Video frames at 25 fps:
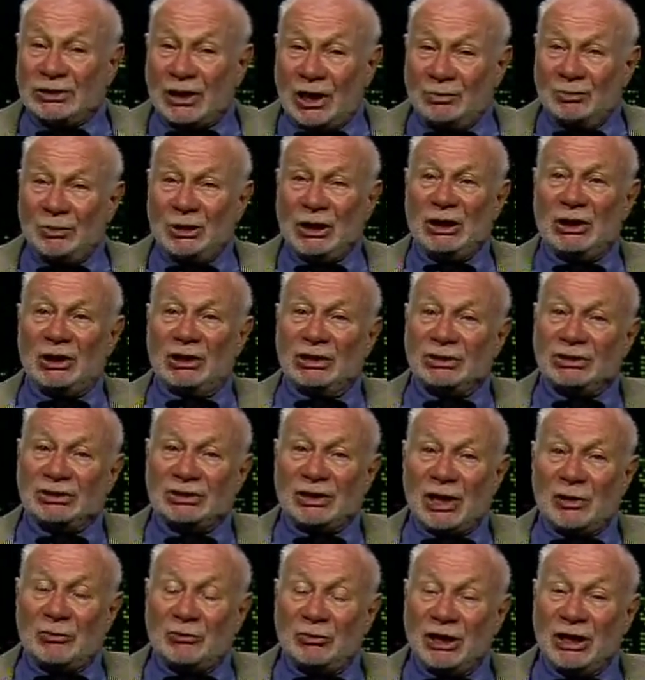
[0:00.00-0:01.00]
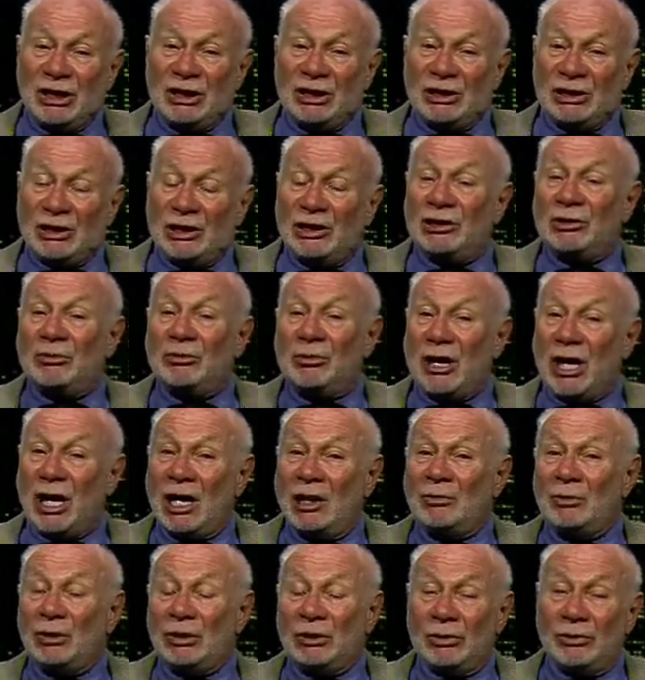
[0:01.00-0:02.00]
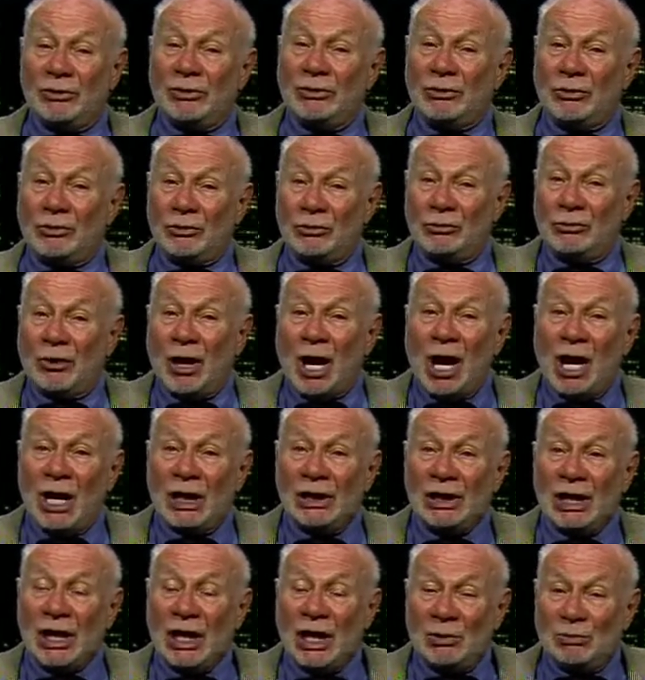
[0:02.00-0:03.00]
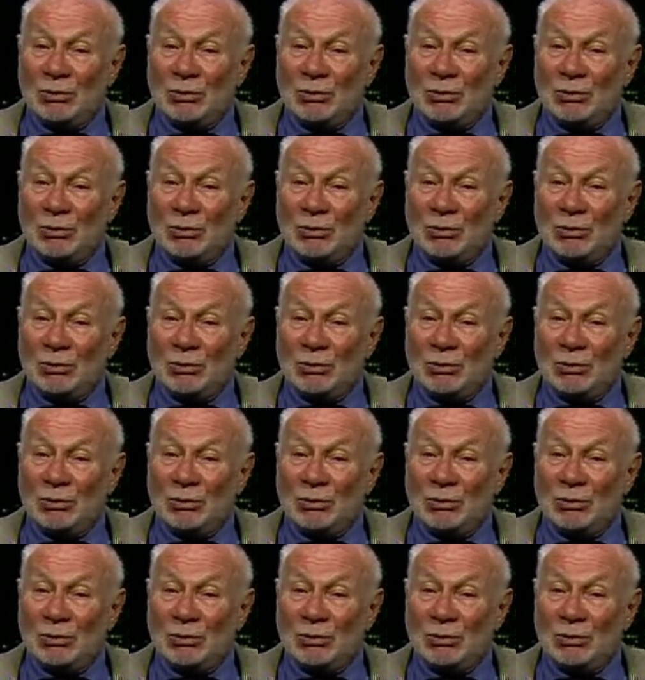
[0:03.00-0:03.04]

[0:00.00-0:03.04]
not because they read it in the Bible or the Quran,